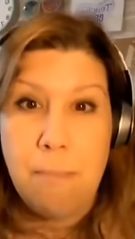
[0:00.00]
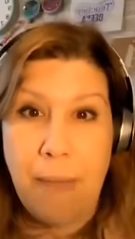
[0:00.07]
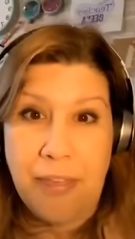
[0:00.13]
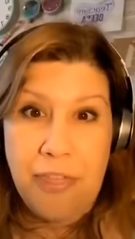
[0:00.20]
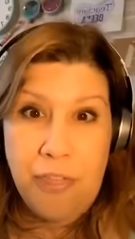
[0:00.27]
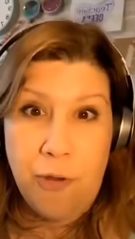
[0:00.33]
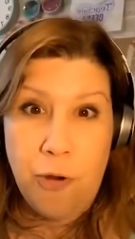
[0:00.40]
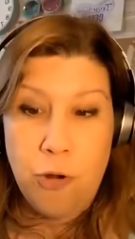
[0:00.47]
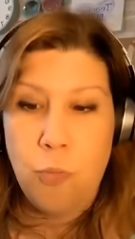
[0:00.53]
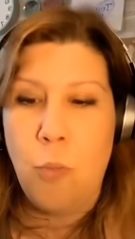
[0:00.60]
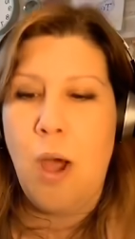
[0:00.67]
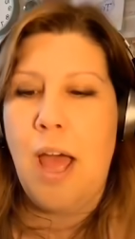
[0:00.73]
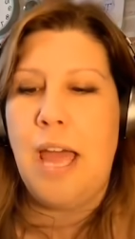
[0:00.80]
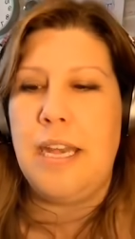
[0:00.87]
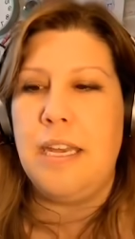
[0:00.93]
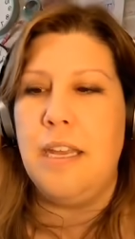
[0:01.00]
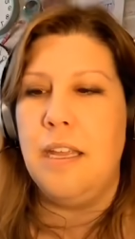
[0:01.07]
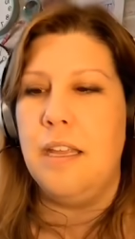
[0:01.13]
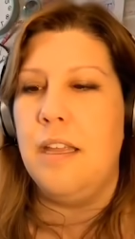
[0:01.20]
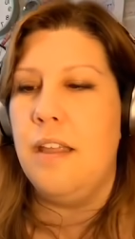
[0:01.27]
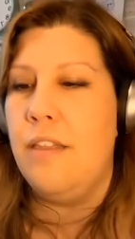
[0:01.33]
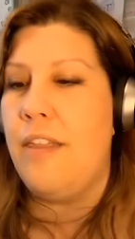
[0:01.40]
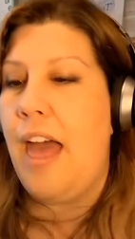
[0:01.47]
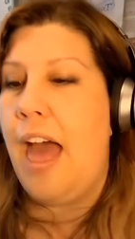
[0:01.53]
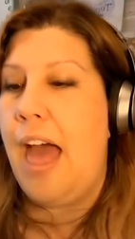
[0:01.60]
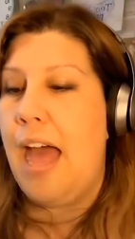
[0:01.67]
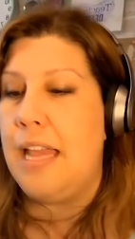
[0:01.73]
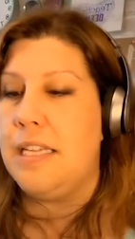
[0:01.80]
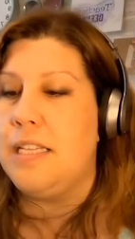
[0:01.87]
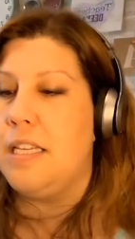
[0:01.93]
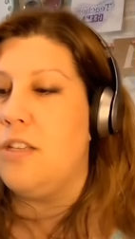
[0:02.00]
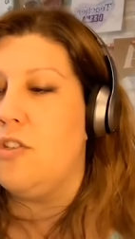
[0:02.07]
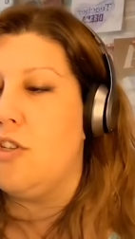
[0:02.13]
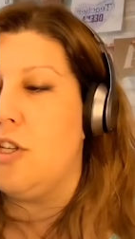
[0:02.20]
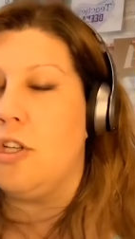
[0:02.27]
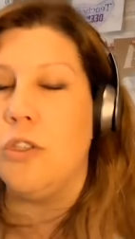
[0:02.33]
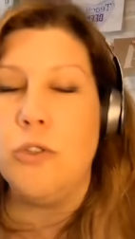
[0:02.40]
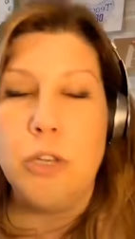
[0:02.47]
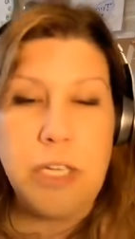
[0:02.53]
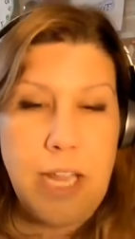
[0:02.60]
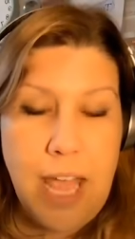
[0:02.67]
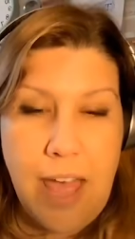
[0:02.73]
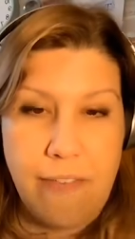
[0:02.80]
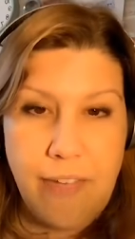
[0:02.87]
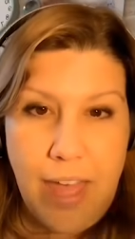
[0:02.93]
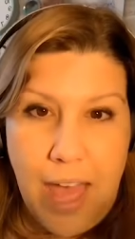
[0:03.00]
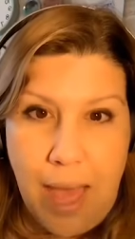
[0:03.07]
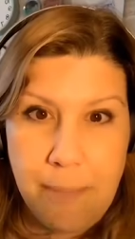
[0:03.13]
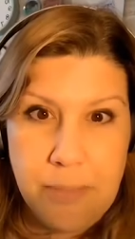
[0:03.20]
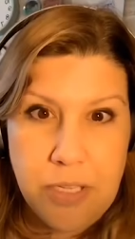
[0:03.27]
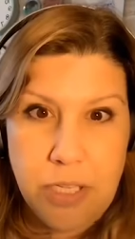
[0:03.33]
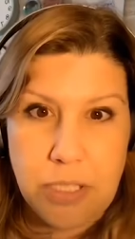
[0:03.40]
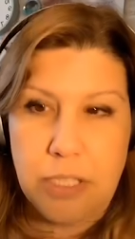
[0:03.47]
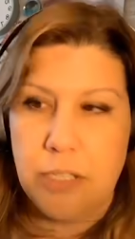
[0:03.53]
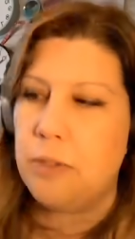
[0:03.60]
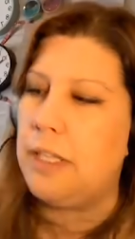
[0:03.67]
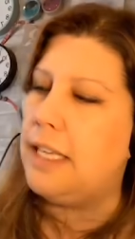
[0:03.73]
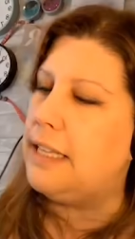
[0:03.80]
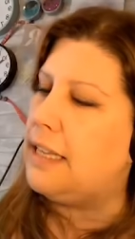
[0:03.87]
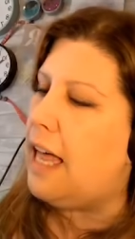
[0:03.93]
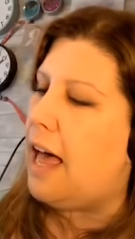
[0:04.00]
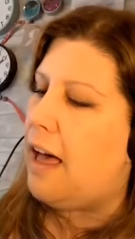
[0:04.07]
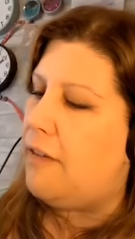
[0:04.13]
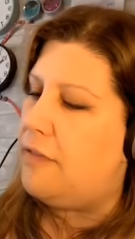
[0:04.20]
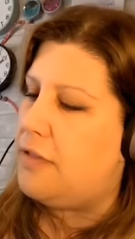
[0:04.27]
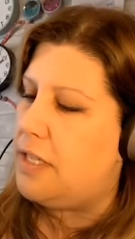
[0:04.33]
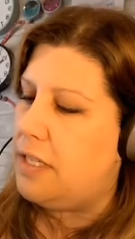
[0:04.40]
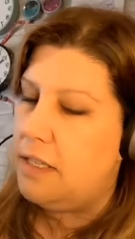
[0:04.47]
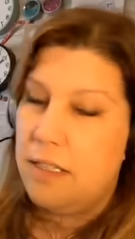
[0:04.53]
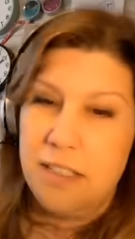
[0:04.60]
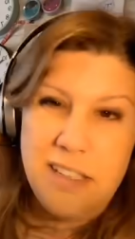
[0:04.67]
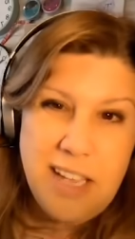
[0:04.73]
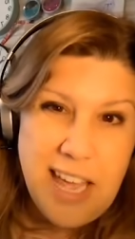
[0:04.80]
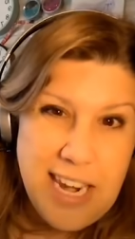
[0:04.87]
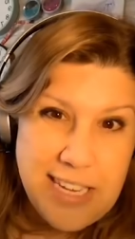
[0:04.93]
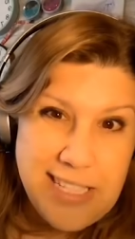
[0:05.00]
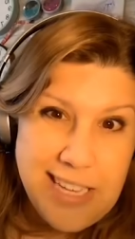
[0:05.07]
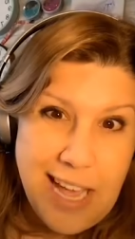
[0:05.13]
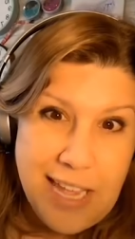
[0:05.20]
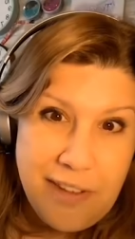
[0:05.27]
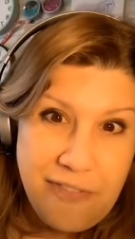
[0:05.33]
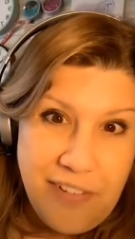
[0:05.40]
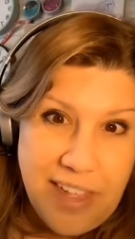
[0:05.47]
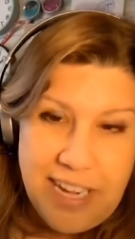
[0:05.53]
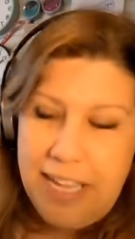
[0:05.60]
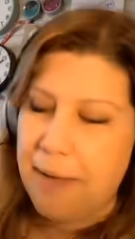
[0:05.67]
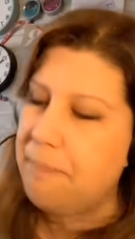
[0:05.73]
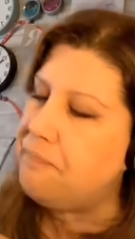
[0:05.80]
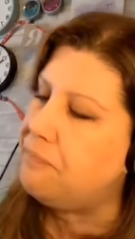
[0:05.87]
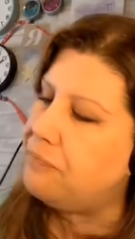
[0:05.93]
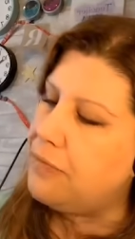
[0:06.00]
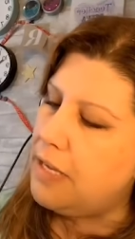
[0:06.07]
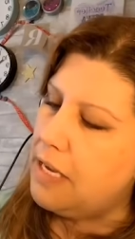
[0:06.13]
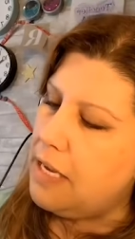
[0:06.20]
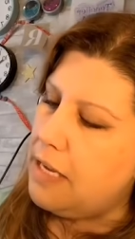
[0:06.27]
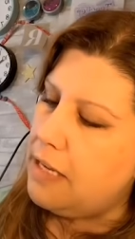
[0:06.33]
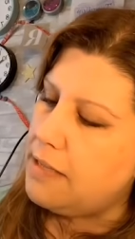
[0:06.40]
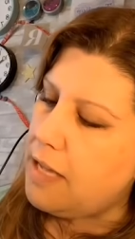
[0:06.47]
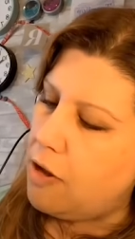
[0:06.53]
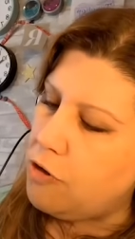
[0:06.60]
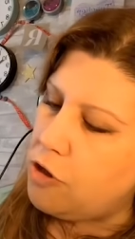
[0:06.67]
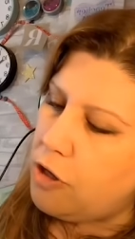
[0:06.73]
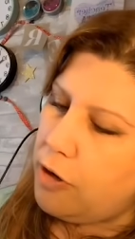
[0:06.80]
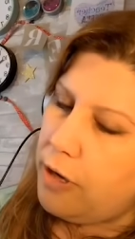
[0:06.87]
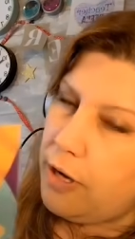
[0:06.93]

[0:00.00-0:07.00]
My third one that children have absolutely loved, and it's kind of funny. I'll show